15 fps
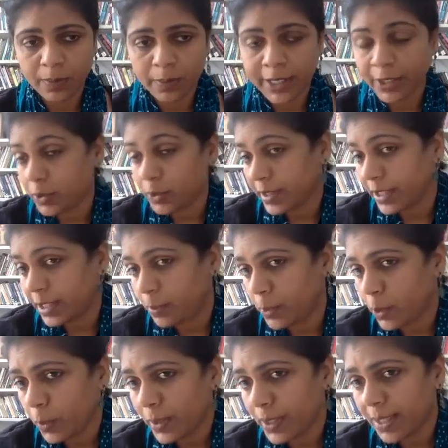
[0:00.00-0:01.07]
microcredit
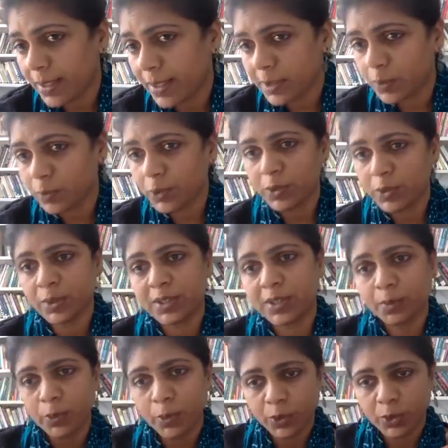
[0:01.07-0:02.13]
programs, which was
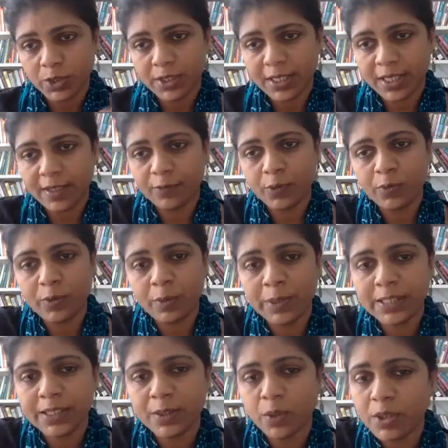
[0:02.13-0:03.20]
supposed to stand for
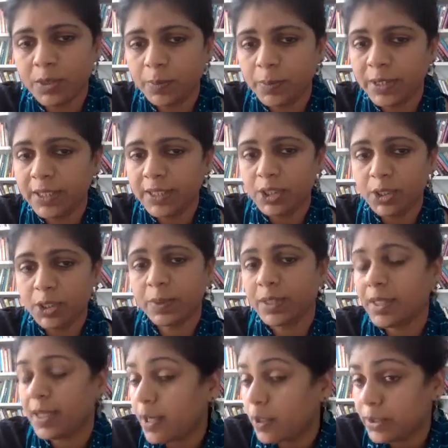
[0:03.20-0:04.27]
women's entrepreneurship,
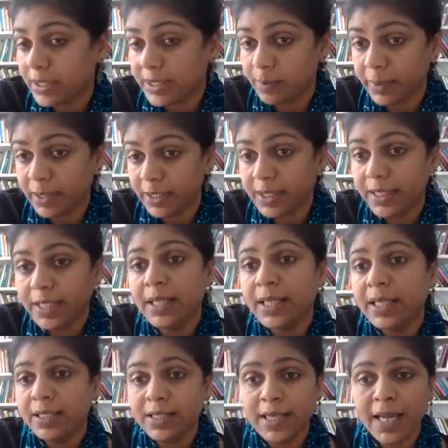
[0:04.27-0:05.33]
and how
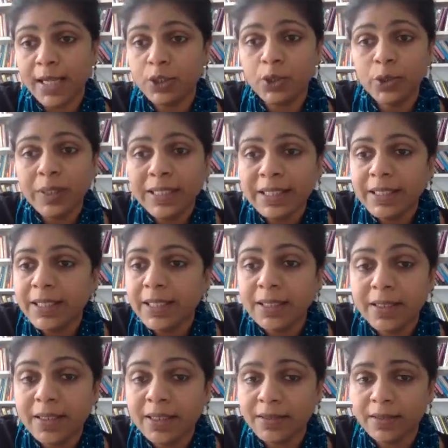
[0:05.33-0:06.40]
they actually
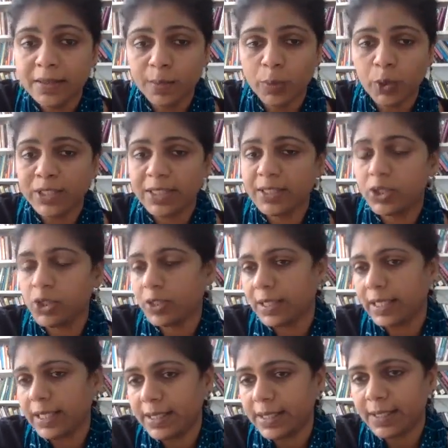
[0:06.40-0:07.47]
increase the
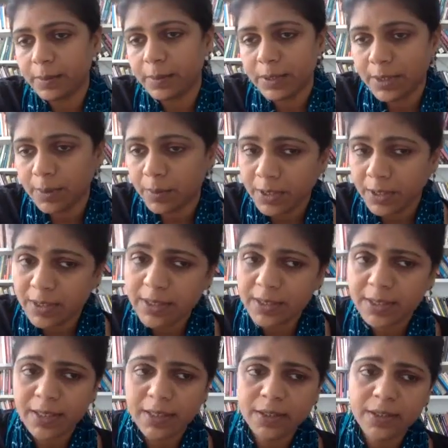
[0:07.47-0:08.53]
potential
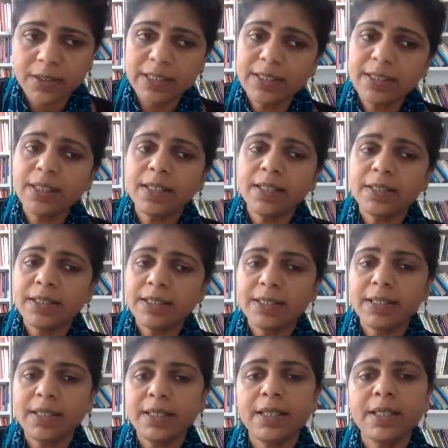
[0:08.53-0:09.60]
indebtedness. And these
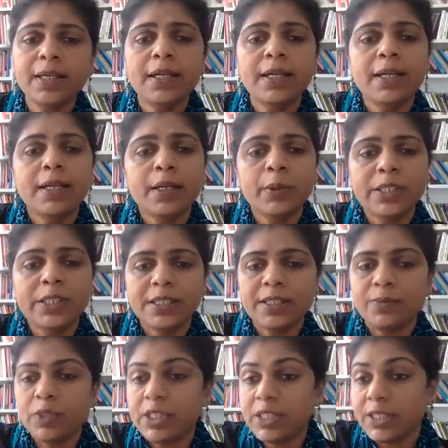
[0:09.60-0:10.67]
are
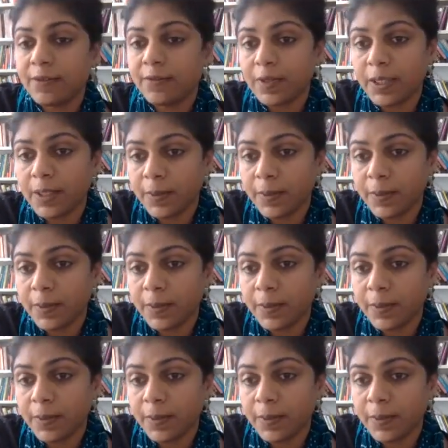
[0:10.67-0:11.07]
questions which have,